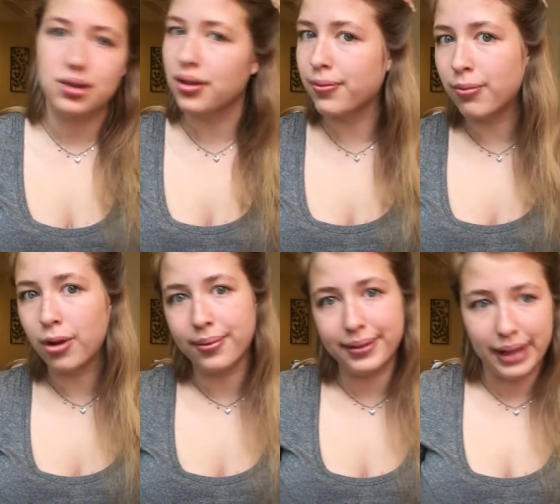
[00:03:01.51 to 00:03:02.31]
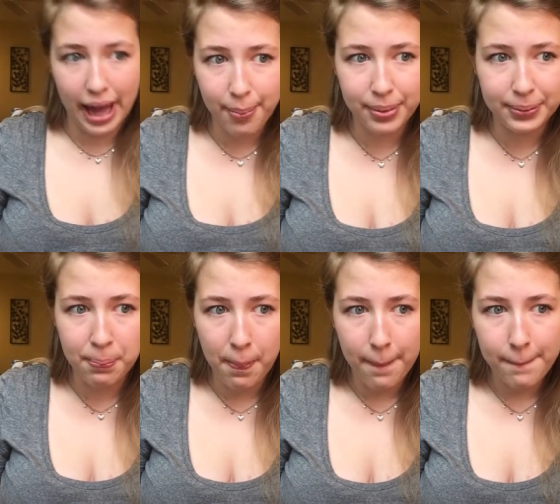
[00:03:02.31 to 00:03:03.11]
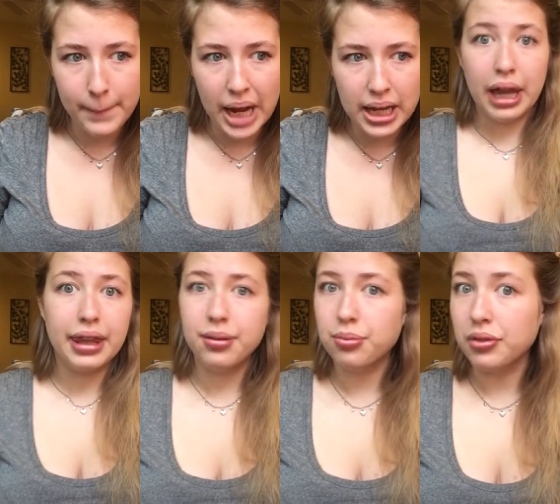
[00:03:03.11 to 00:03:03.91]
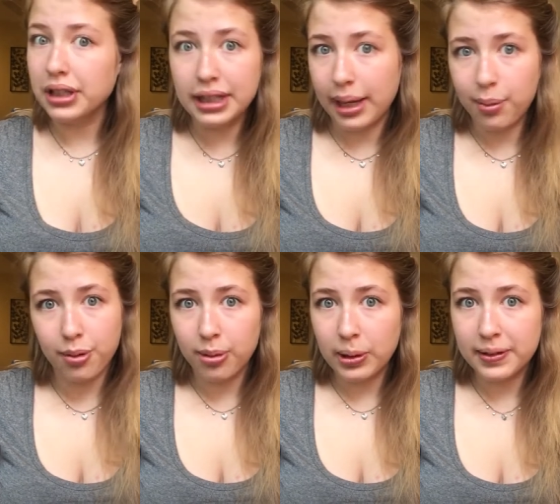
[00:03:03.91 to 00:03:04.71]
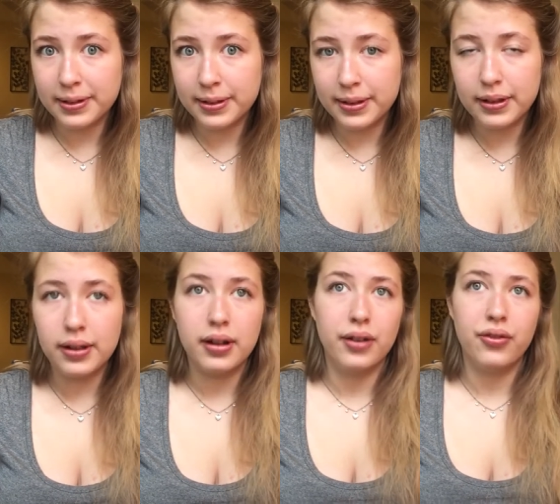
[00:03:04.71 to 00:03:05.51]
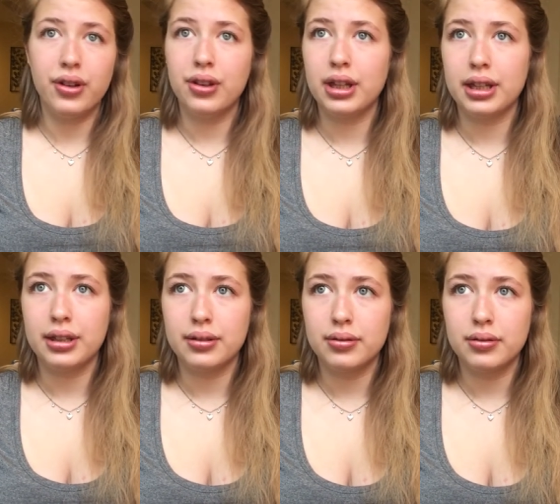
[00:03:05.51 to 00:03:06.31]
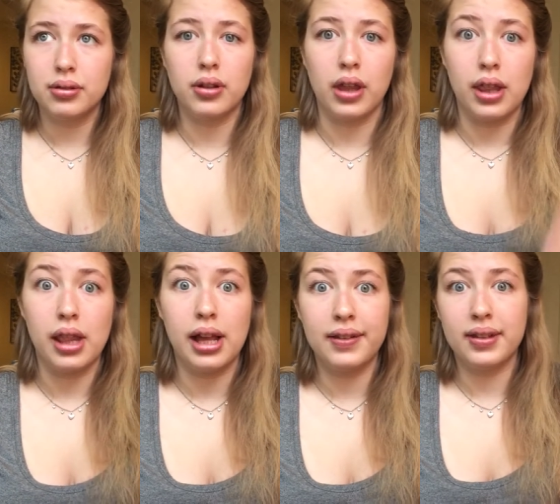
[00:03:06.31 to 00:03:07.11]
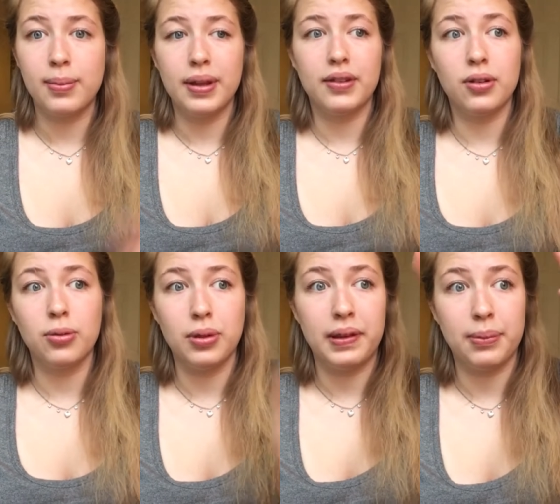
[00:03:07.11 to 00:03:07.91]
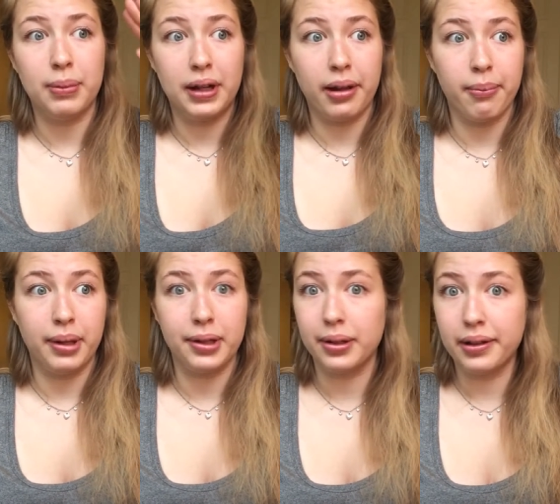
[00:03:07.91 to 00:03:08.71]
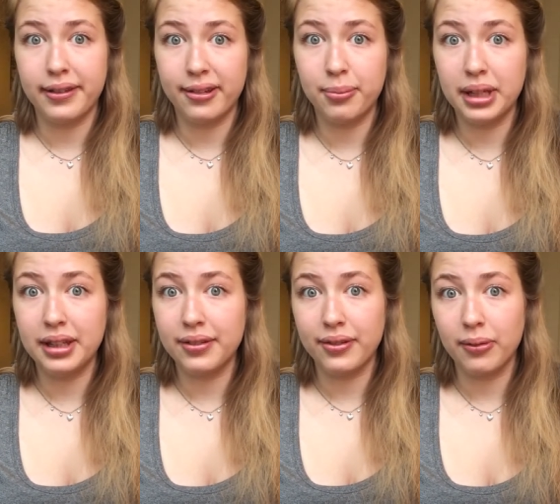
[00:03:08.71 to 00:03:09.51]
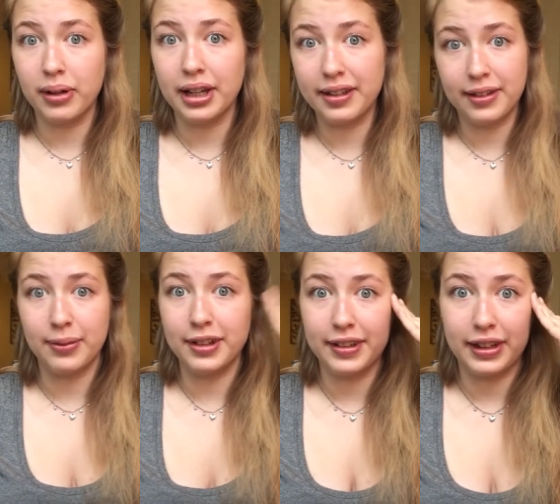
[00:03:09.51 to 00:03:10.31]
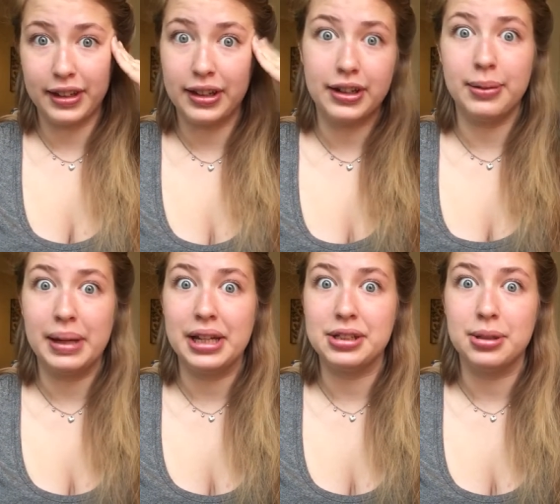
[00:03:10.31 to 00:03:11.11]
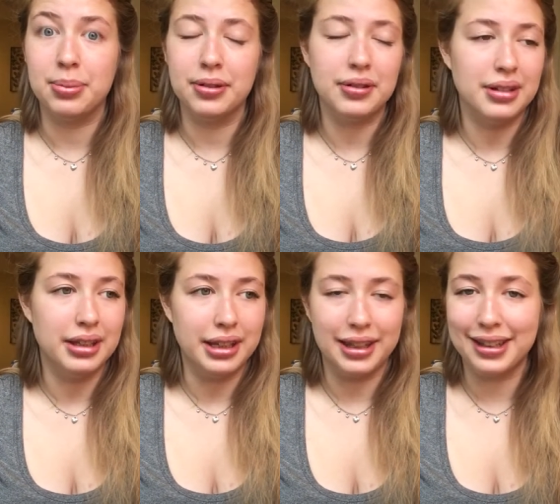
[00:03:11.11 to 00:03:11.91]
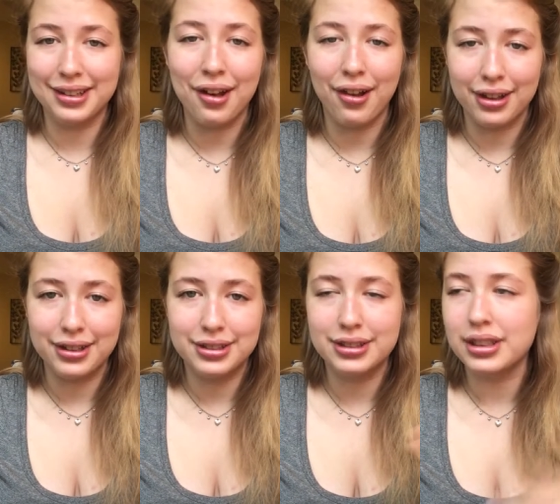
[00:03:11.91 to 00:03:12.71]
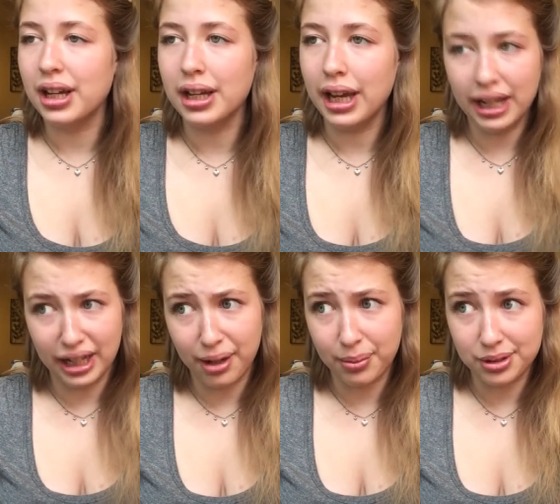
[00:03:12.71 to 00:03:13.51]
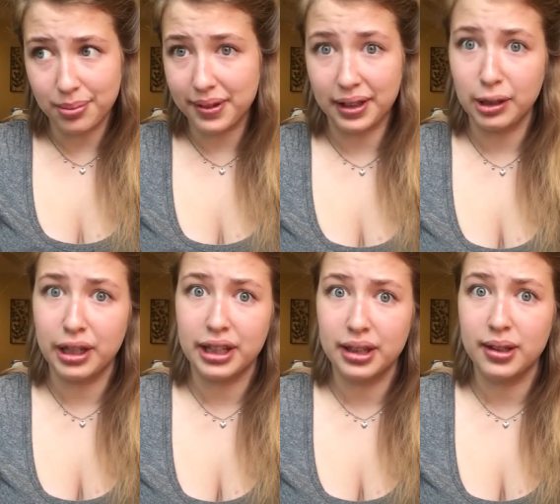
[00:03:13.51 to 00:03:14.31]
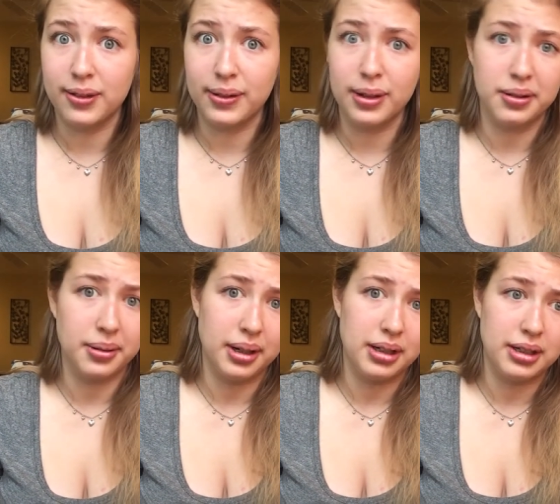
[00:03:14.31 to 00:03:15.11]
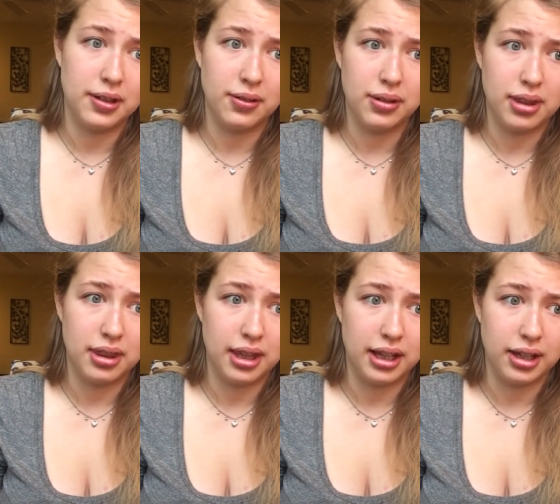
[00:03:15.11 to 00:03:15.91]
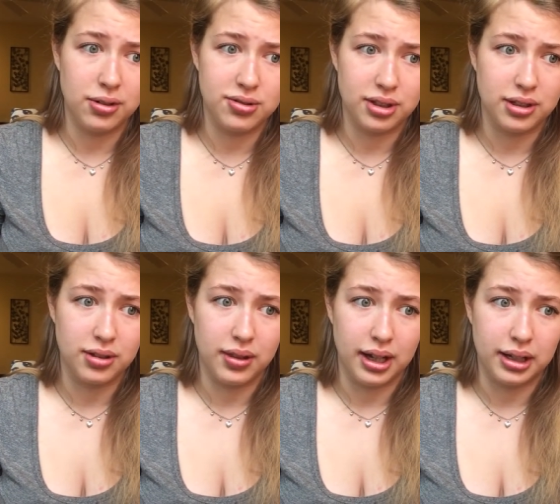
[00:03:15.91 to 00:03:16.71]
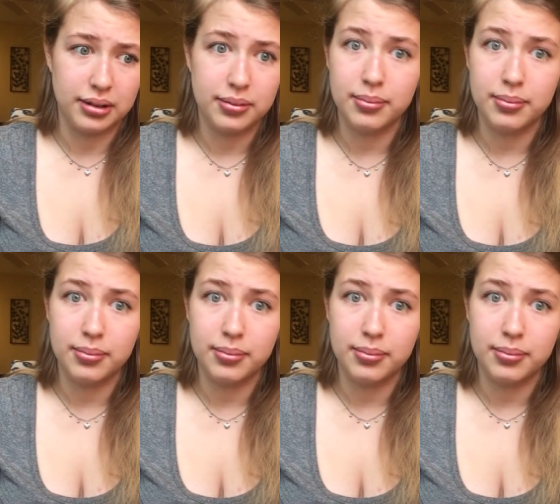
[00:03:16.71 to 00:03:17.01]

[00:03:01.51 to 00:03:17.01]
sure if more will happen. And then relapse risks. I feel like, okay, last semester was a nightmare in so many different ways. It was like unimaginable, like in college. I hate how much I'm saying like in this video. I don't think I usually do that,